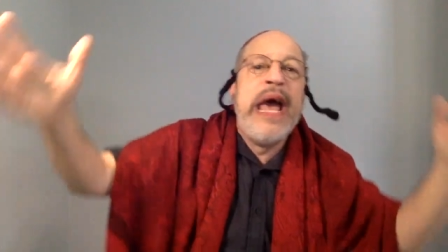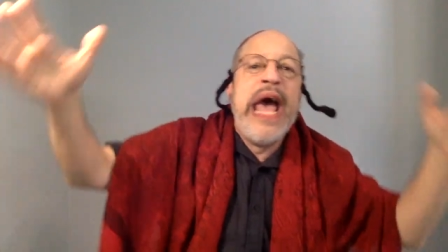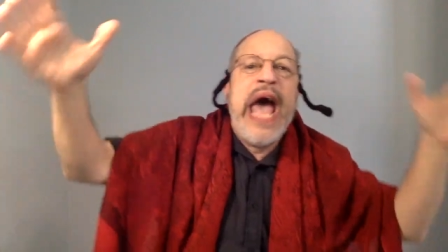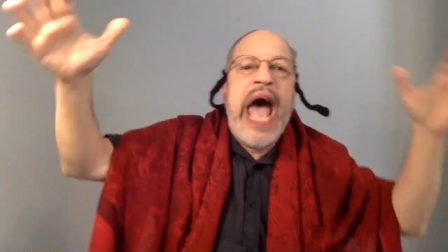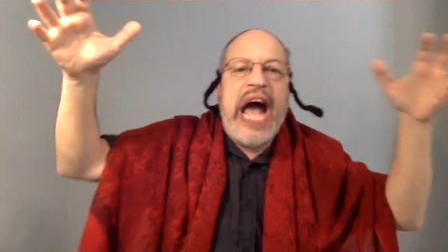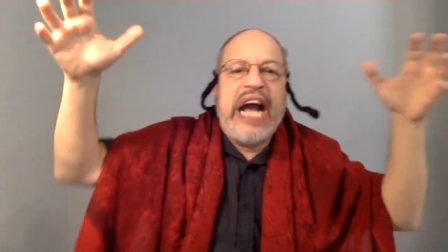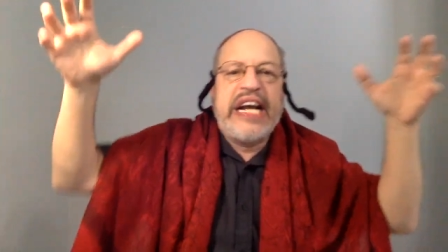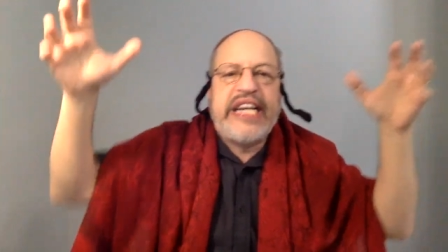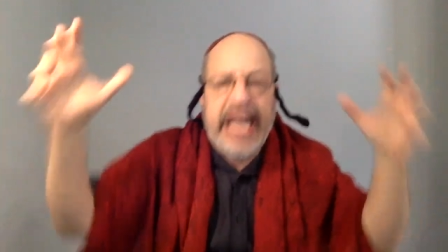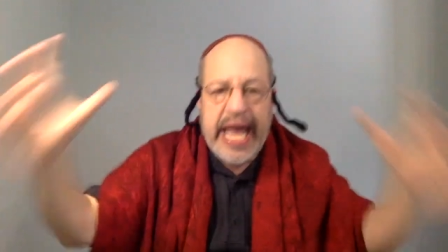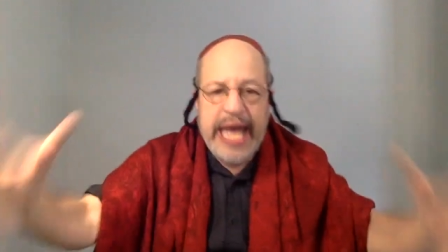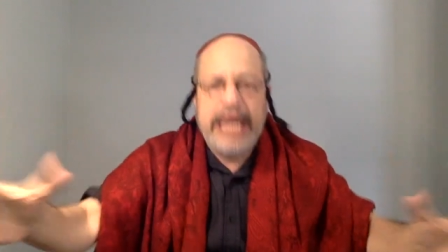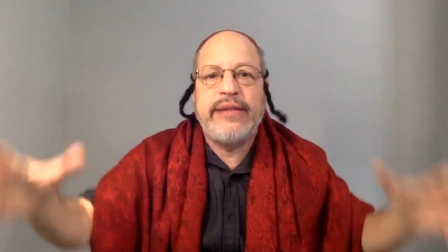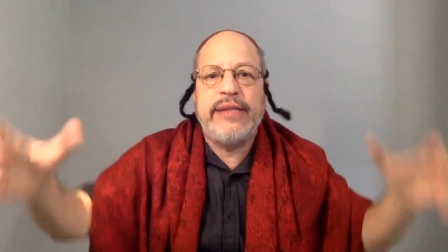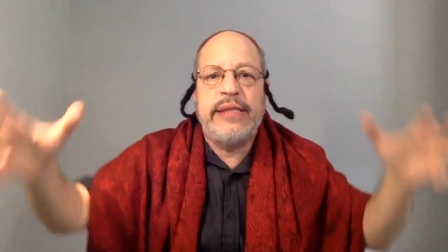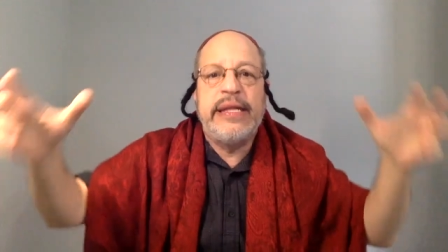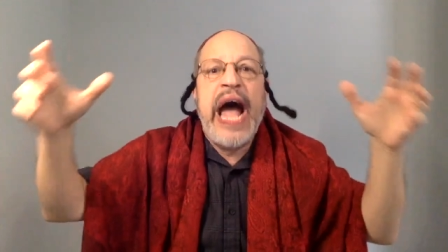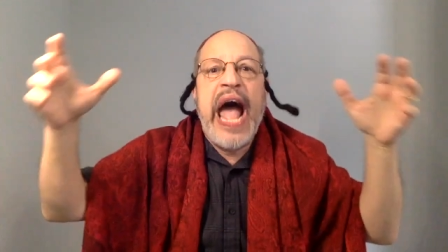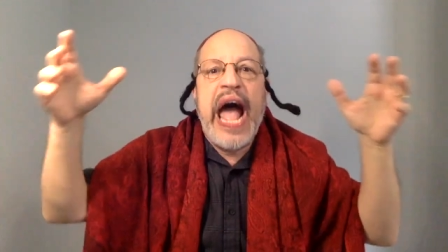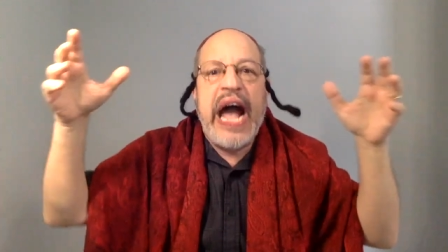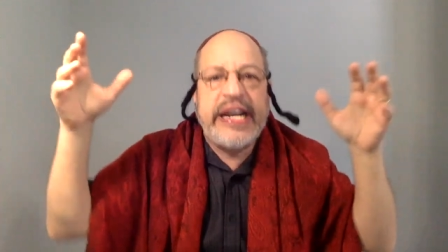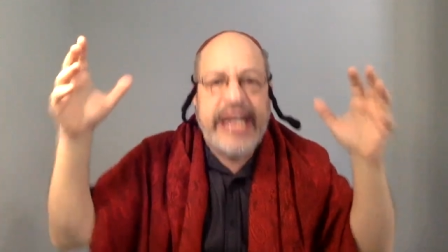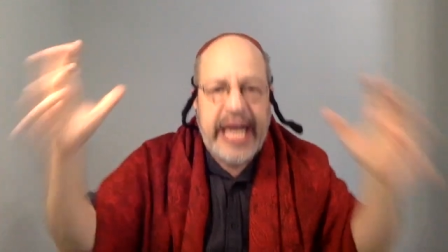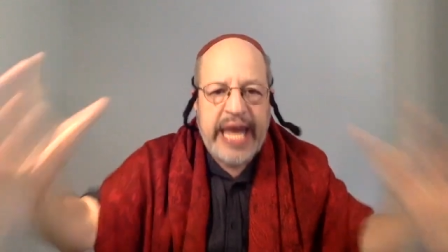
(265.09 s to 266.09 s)
and kill
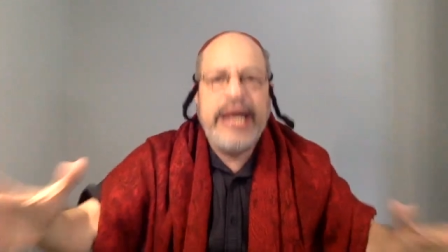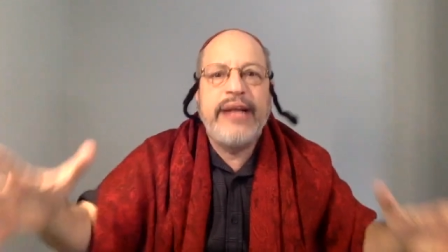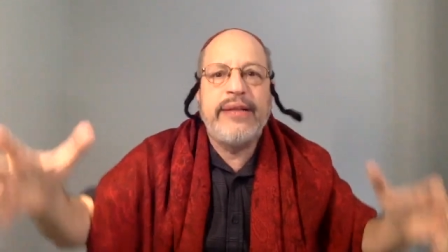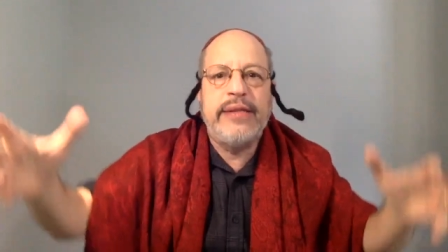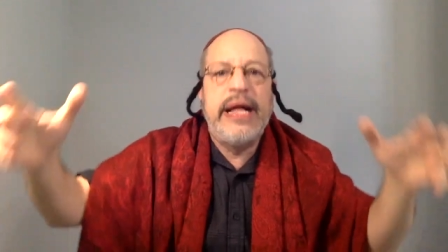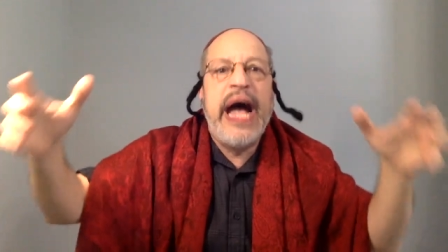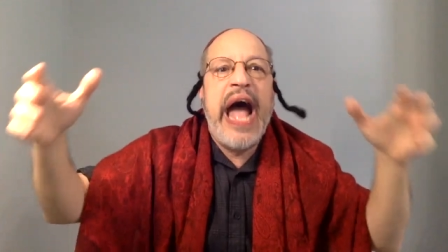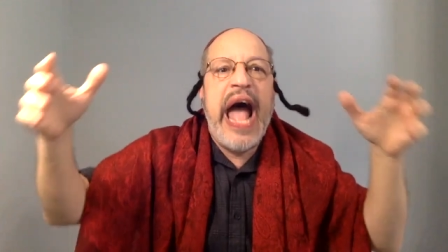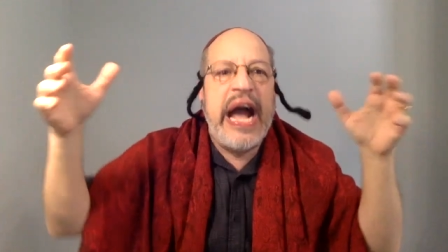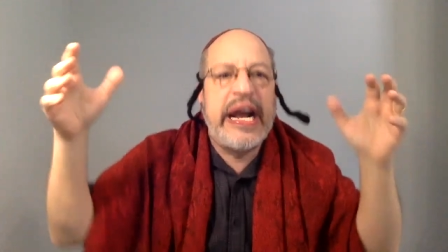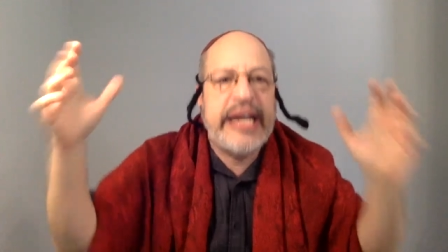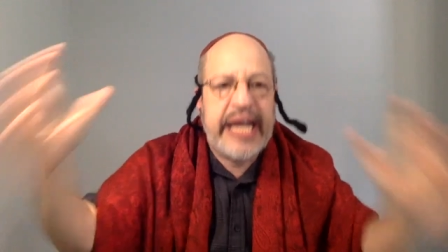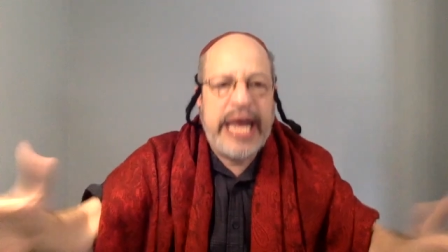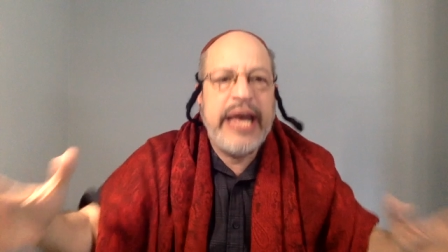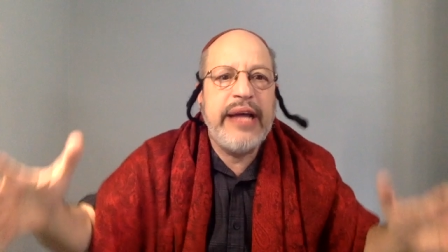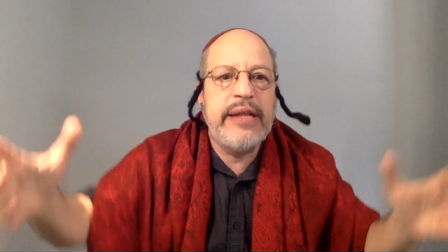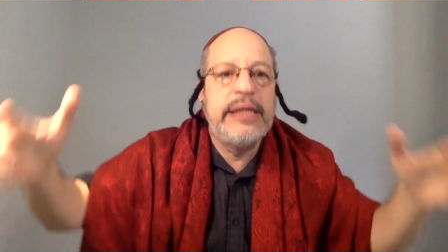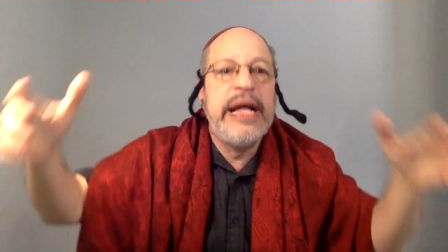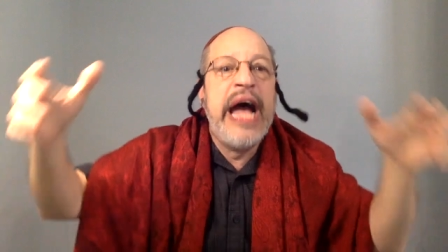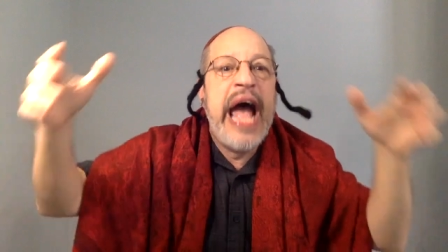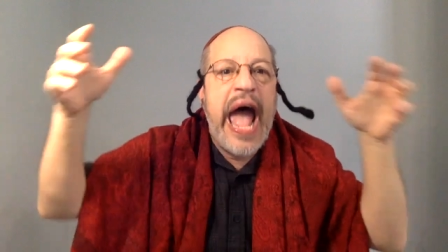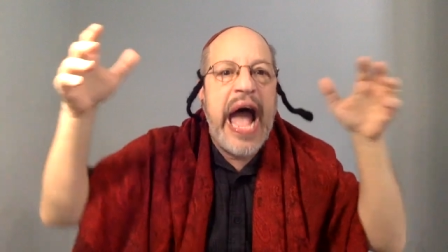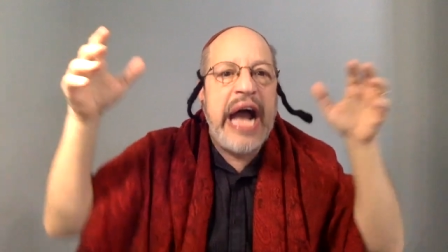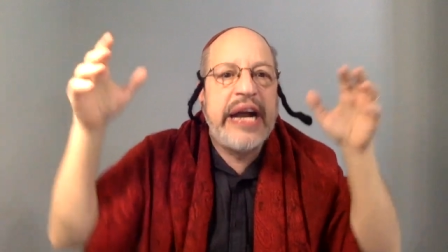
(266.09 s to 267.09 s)
and kill and
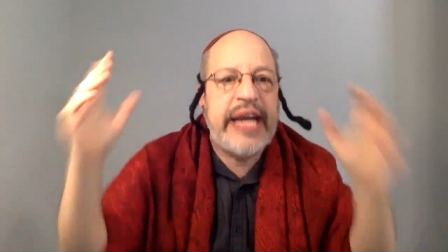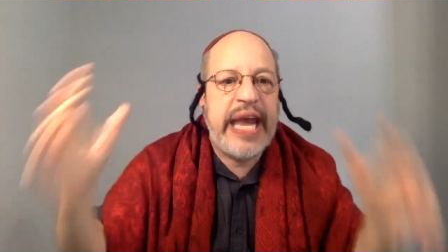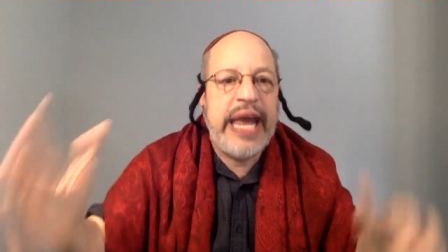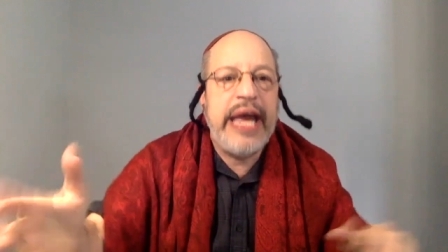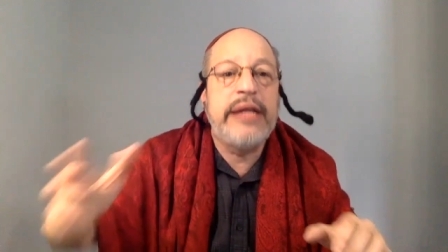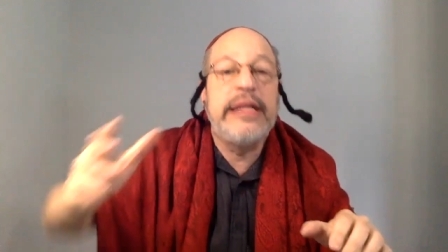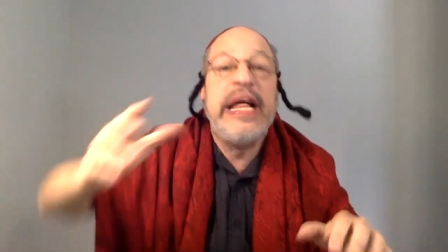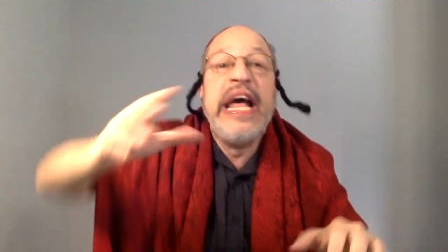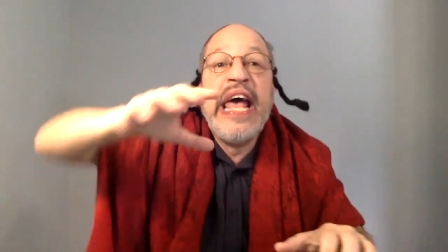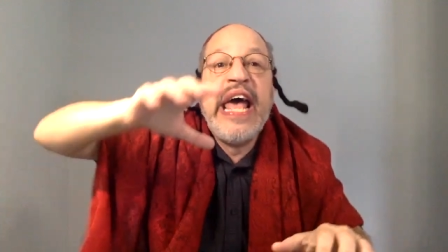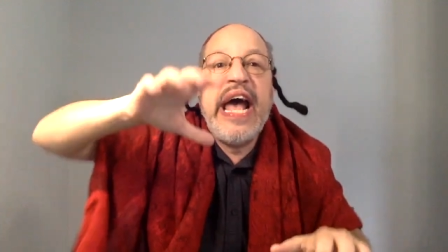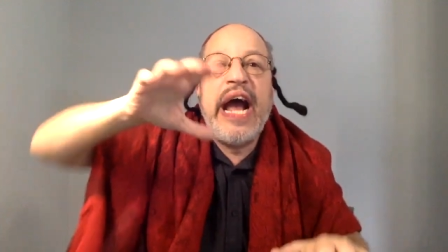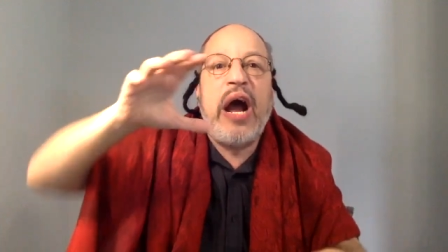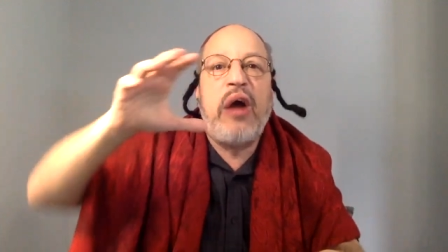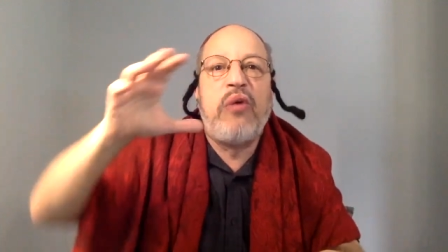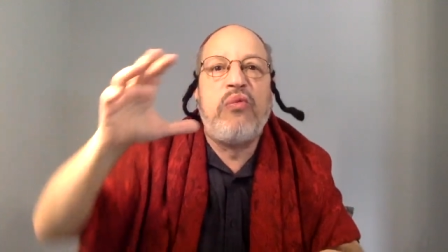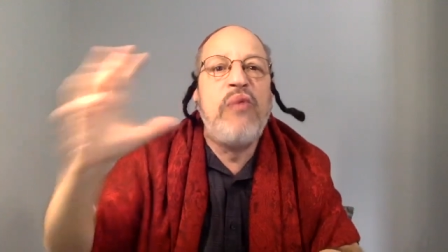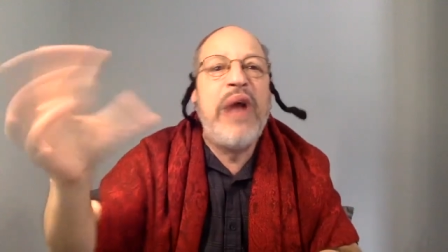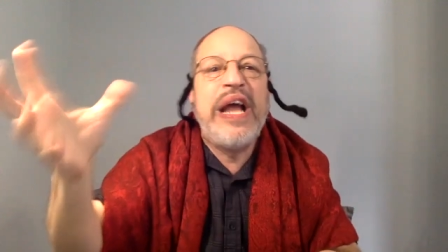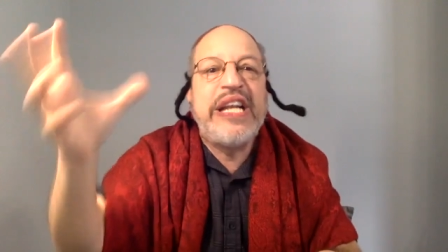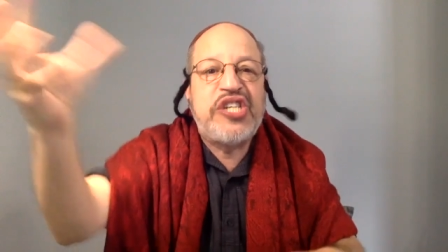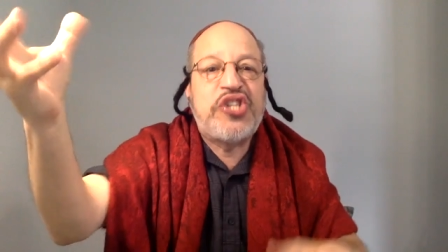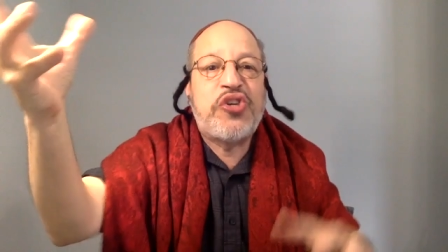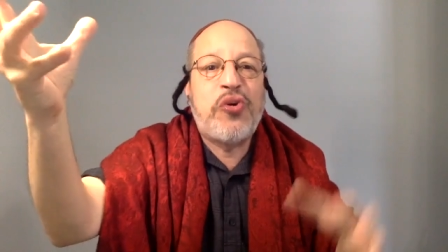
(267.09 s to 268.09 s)
kill and kill in a
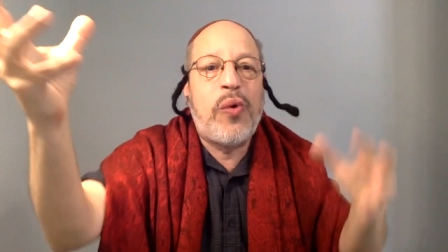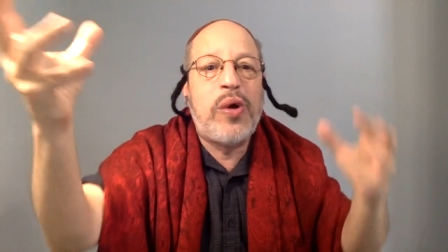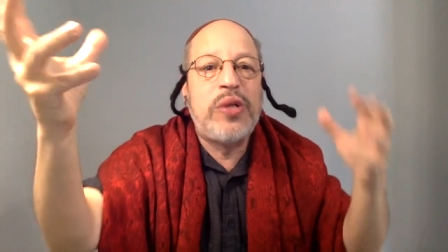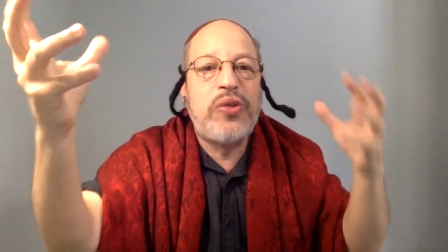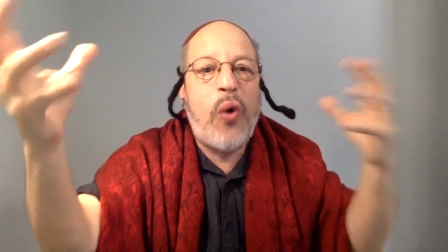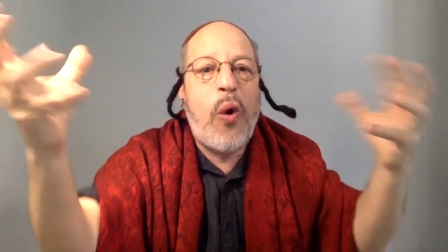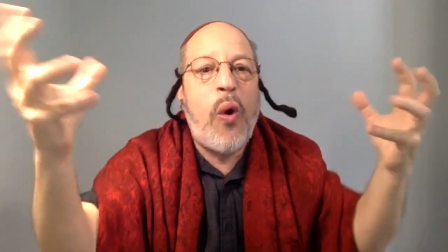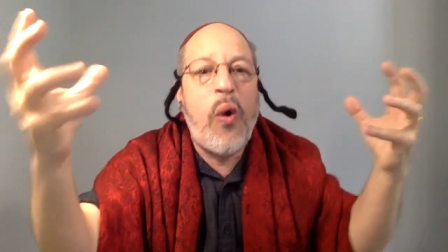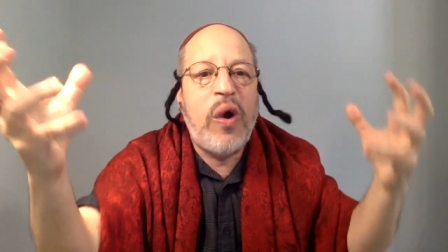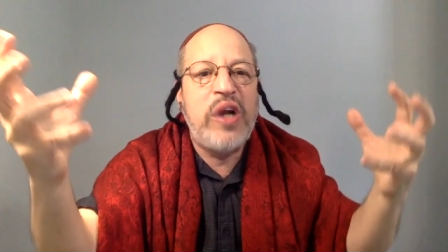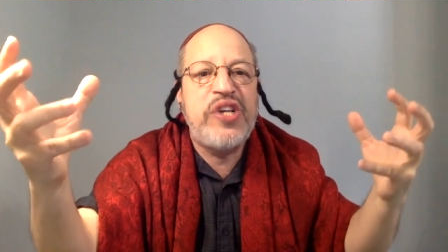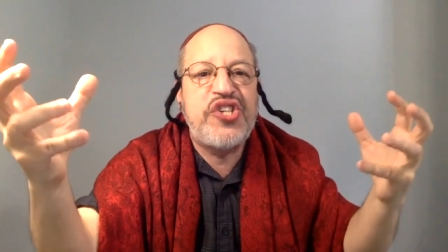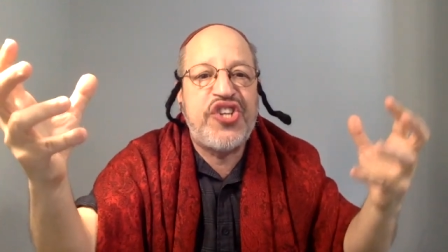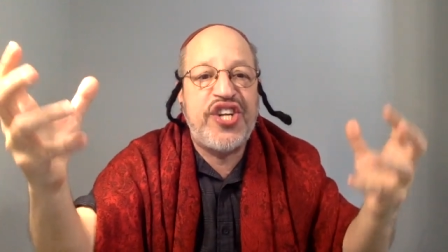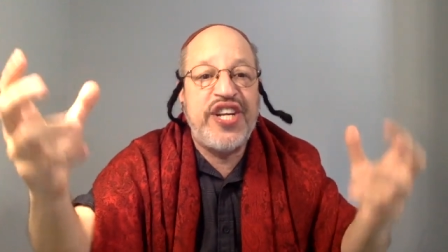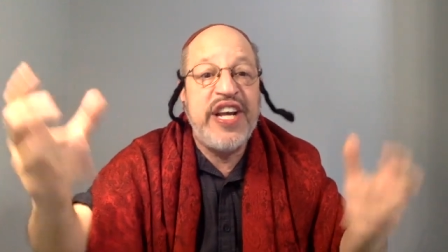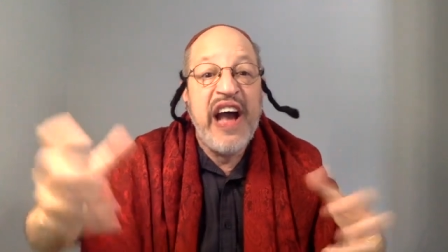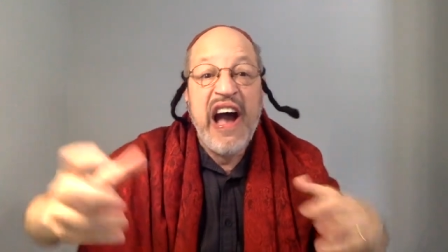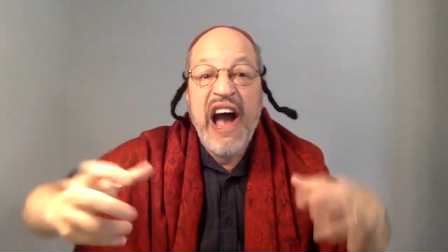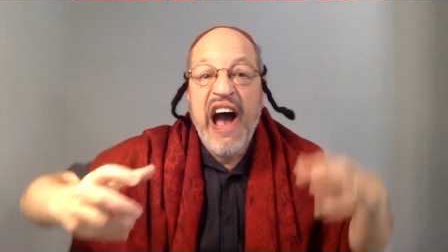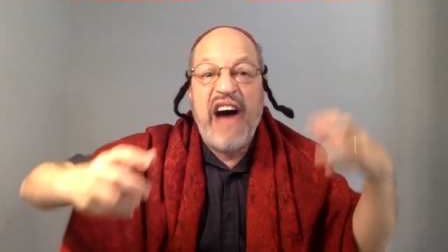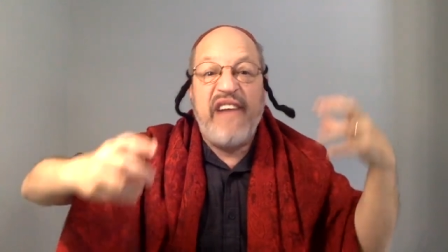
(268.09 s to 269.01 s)
ritual orgy